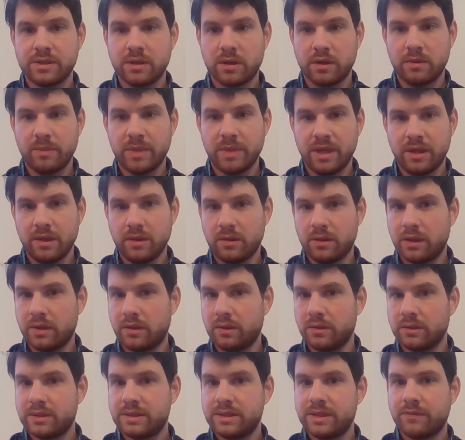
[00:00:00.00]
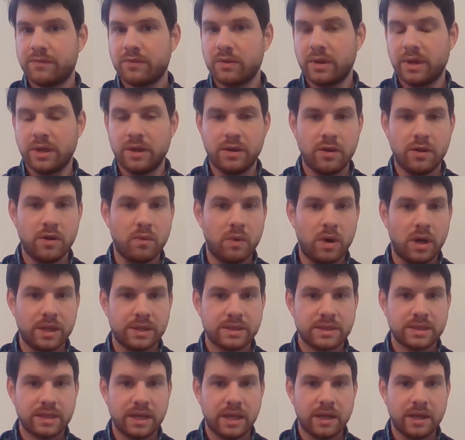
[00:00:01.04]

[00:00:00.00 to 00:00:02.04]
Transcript: are going to be a little different and nuanced.